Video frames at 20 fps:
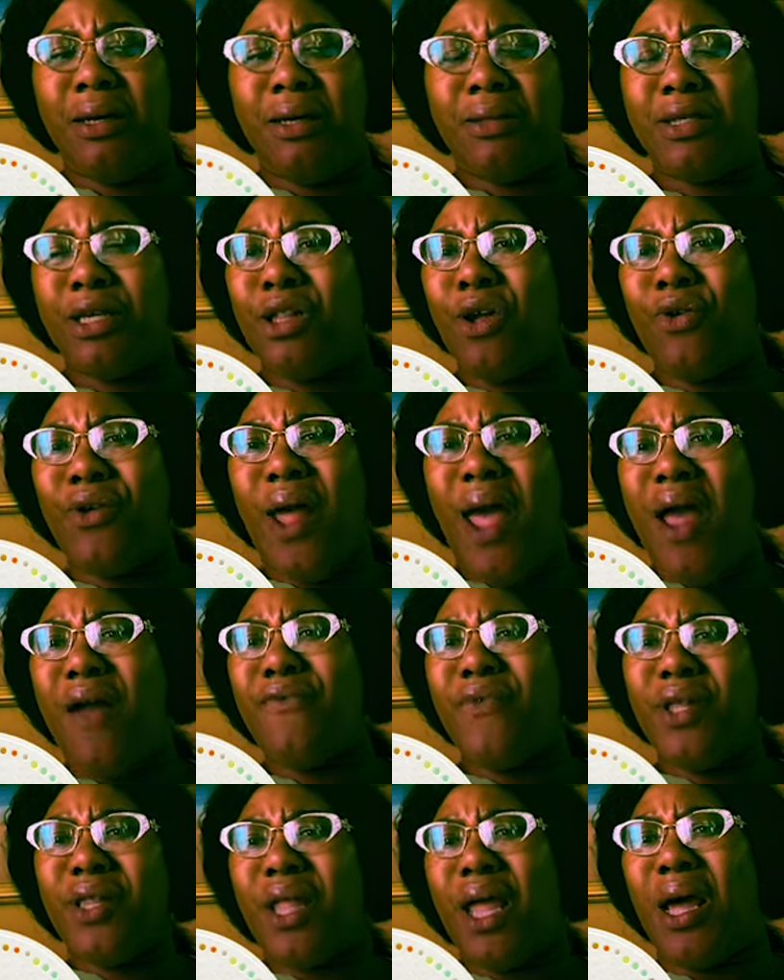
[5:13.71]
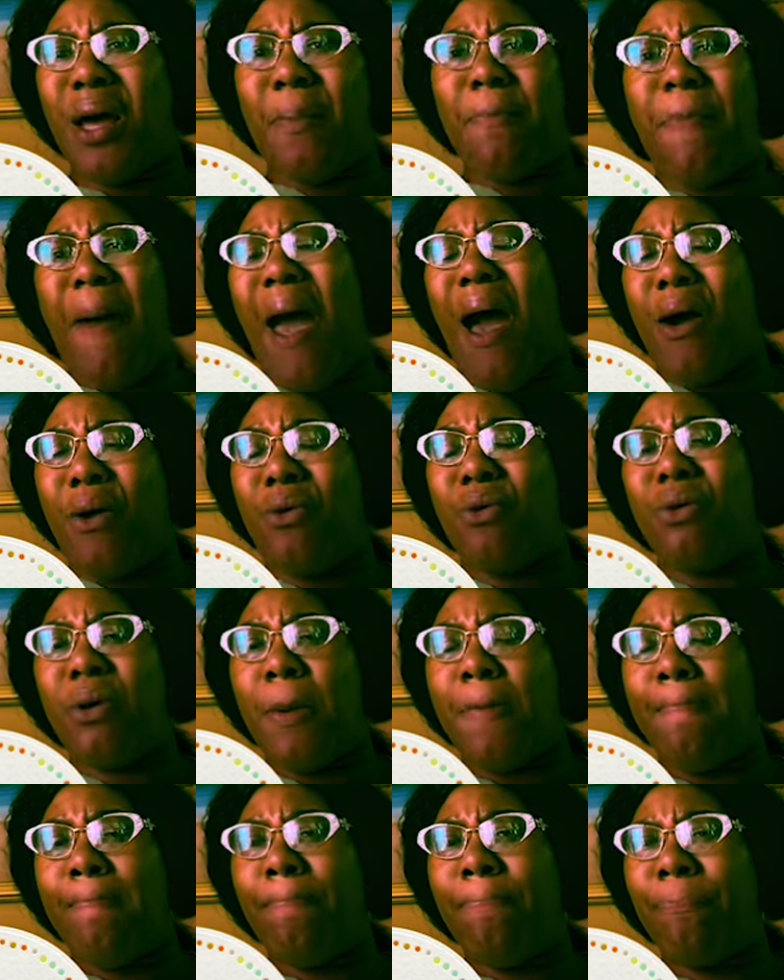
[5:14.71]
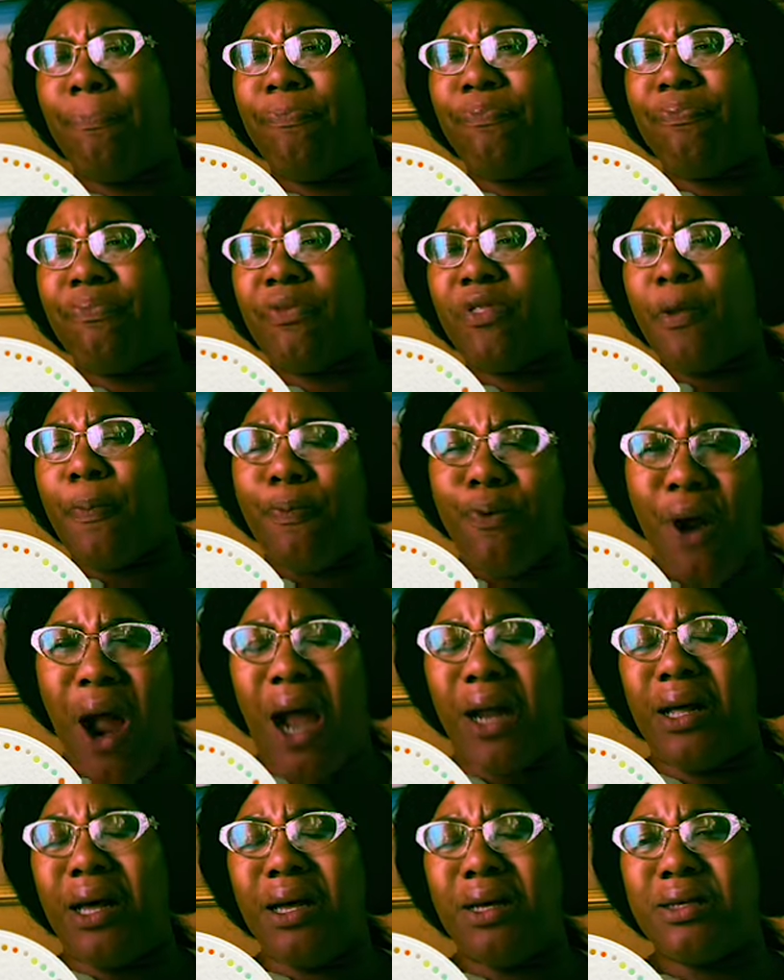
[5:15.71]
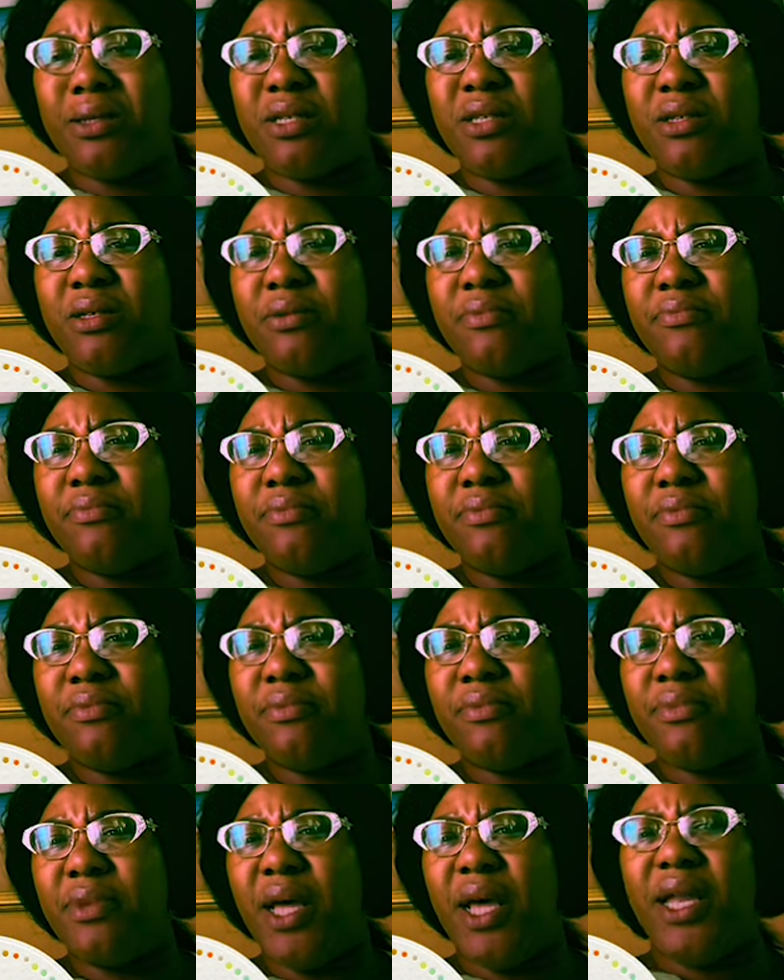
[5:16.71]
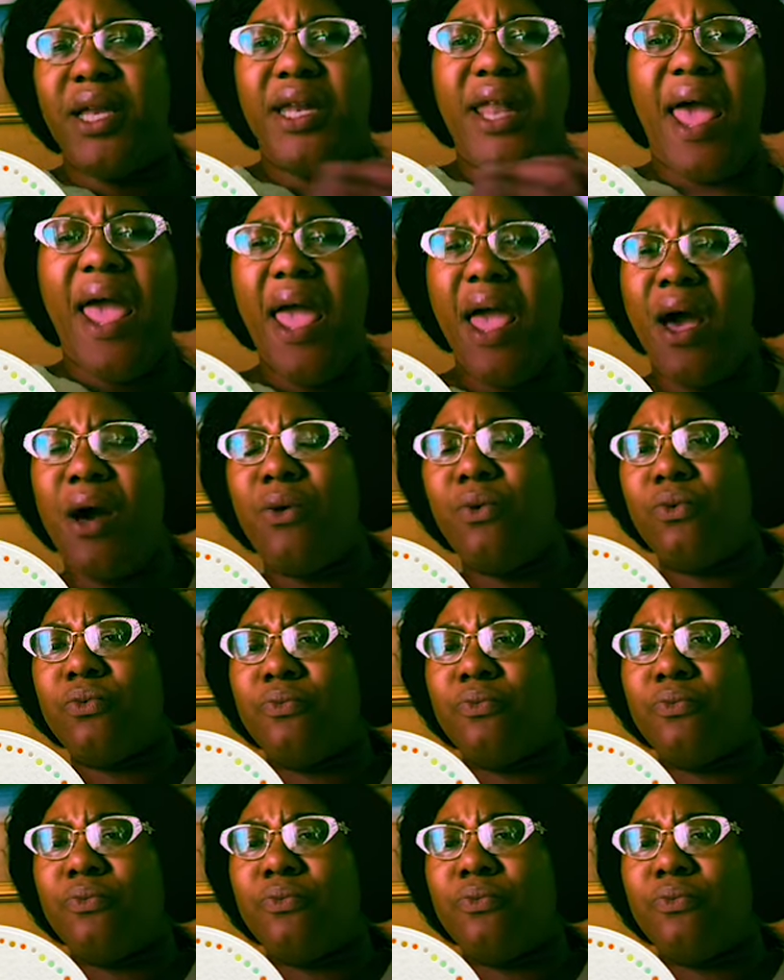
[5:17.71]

To learn everything about the products. Now,